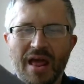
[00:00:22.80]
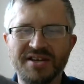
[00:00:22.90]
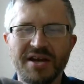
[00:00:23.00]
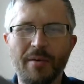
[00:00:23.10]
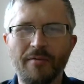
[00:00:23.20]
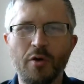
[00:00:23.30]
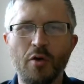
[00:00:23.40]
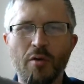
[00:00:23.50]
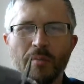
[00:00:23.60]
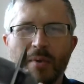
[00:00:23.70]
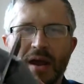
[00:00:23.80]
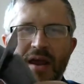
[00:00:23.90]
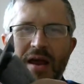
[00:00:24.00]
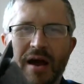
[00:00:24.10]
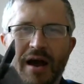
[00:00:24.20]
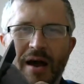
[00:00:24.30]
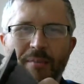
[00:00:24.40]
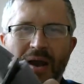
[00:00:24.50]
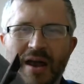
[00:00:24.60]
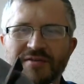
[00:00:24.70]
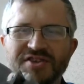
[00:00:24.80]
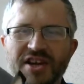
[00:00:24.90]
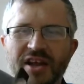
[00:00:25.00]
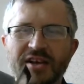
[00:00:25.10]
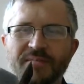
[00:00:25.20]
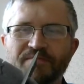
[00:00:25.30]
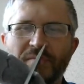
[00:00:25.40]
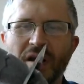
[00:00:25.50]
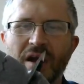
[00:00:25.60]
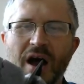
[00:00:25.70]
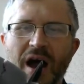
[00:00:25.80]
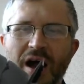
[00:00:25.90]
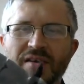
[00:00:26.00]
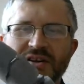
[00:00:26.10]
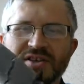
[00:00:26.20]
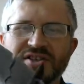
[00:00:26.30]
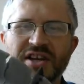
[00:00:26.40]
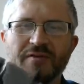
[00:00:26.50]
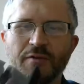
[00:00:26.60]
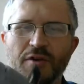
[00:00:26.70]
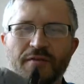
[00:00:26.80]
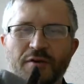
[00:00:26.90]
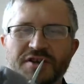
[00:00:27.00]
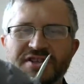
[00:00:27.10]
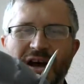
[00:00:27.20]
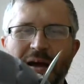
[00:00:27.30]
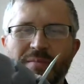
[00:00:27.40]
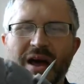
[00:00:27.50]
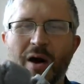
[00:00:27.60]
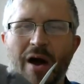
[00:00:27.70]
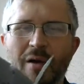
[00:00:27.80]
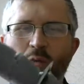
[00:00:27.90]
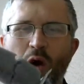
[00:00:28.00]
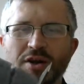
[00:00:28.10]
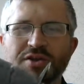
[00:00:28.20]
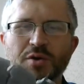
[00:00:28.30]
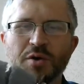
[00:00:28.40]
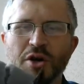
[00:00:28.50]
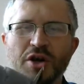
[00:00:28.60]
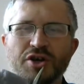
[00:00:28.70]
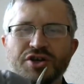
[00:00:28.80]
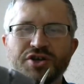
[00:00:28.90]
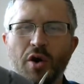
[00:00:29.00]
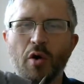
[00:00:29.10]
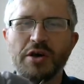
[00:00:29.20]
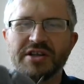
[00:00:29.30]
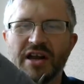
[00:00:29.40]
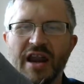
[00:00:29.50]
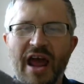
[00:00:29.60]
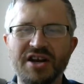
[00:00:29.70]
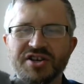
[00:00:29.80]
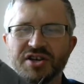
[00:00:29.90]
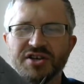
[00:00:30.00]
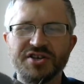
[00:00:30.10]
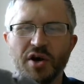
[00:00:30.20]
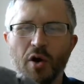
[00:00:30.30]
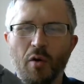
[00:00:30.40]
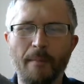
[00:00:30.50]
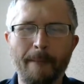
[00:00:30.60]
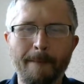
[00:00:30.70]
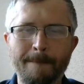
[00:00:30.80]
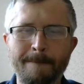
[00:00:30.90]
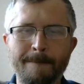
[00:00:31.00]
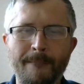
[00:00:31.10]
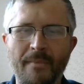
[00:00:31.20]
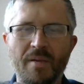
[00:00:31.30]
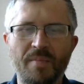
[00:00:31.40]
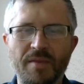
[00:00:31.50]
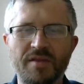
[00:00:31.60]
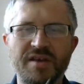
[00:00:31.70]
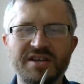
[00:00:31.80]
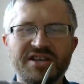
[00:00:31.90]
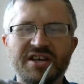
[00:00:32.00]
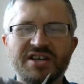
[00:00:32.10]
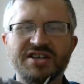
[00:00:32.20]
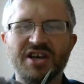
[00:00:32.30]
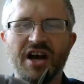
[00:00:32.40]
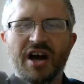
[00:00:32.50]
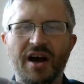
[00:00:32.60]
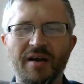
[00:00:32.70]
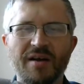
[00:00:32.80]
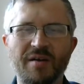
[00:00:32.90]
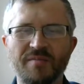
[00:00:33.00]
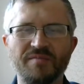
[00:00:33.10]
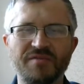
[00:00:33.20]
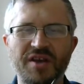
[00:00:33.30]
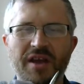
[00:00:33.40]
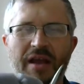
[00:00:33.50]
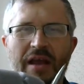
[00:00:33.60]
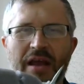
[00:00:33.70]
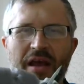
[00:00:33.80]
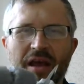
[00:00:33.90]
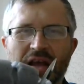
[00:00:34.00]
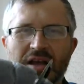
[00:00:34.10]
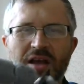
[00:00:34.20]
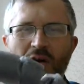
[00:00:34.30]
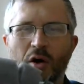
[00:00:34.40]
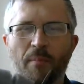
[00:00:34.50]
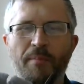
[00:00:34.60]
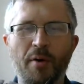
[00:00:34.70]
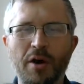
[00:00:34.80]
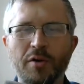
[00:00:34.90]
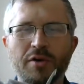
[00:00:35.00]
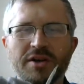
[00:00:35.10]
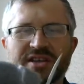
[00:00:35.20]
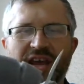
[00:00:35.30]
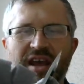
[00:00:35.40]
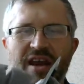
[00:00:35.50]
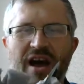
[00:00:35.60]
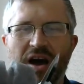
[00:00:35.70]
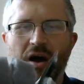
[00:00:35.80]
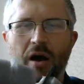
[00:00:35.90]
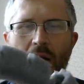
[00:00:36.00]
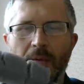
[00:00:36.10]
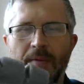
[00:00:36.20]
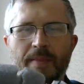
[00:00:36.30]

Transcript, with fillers: Some of you may, uh, may have seen it, others see it for the first time. Now I want to show it in action. So this is uh, the you know polyurethane uh,